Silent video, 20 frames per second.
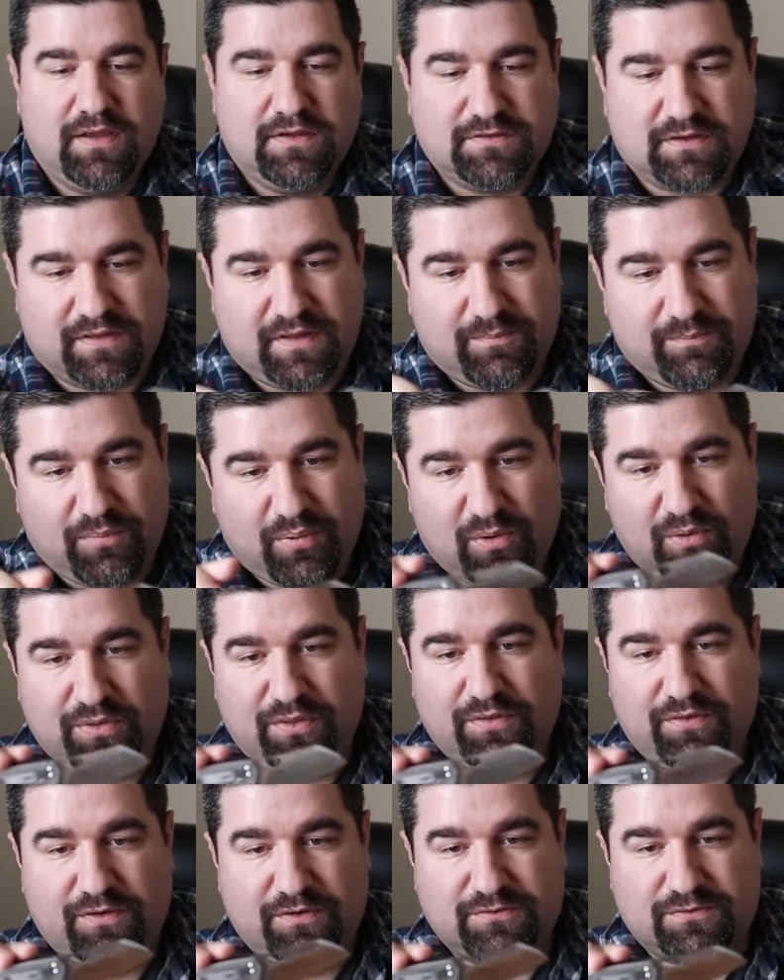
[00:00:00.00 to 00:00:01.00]
So I think
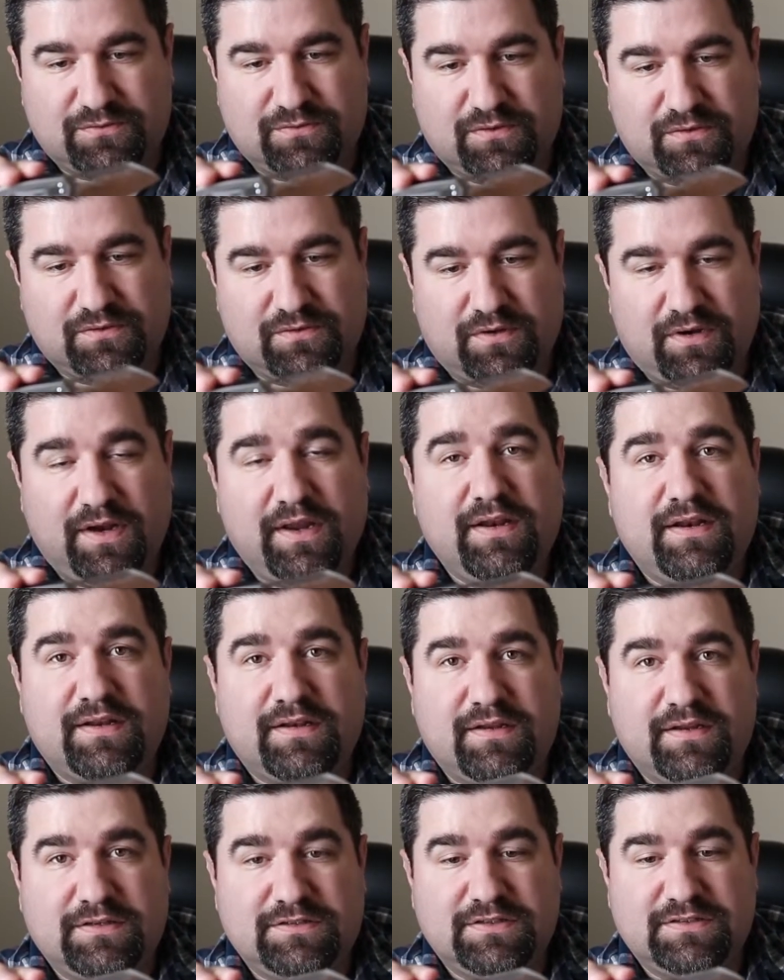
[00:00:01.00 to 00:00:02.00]
both of those were great
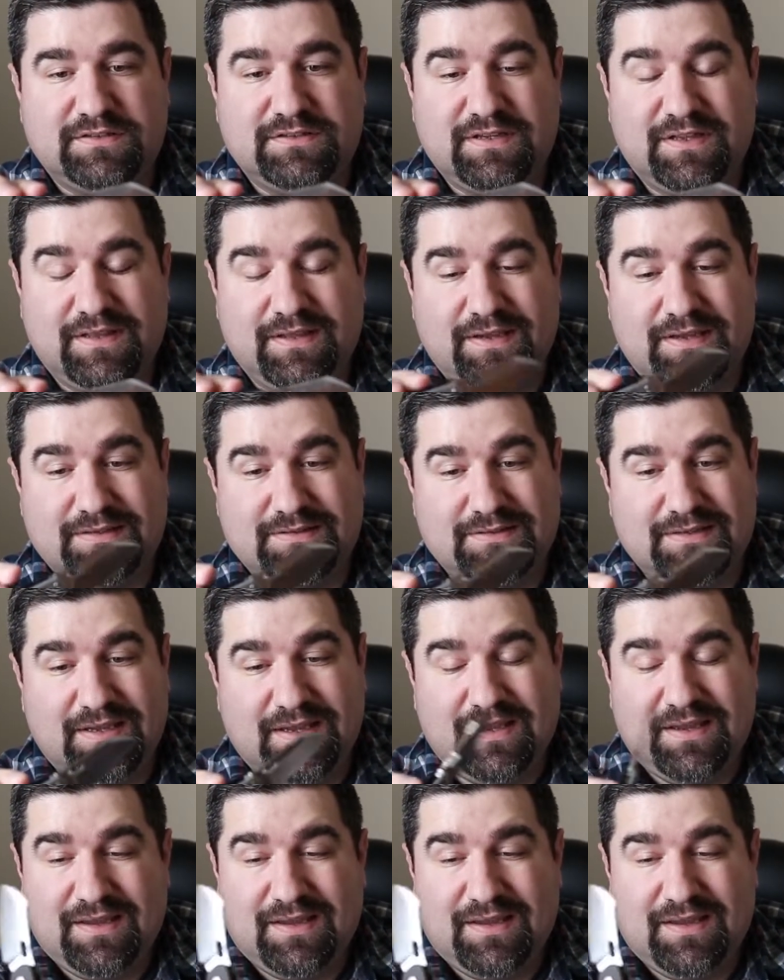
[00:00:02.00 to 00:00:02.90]
additions to this.